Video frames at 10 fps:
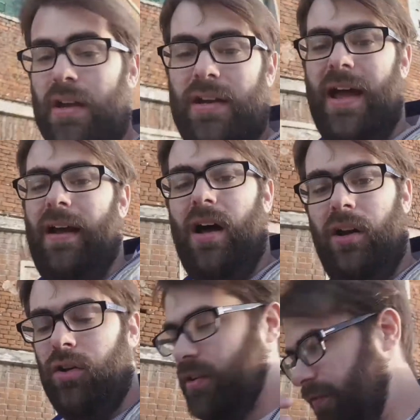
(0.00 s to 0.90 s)
Now, a
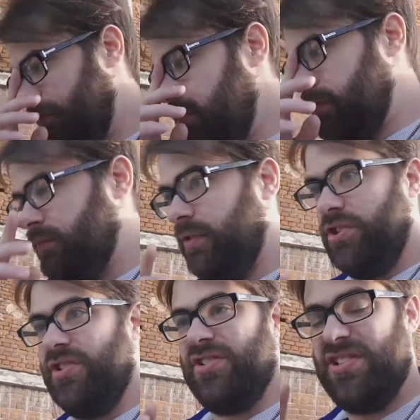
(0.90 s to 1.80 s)
lot of
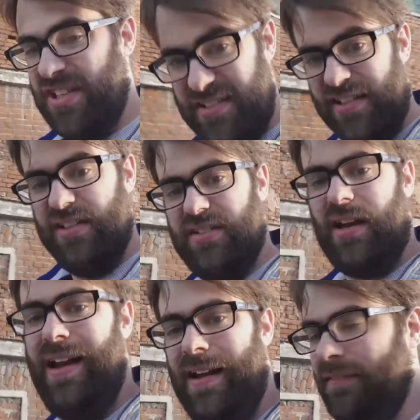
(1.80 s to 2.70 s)
Russian cities
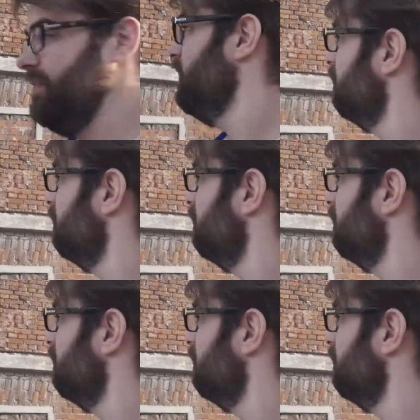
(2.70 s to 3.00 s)
have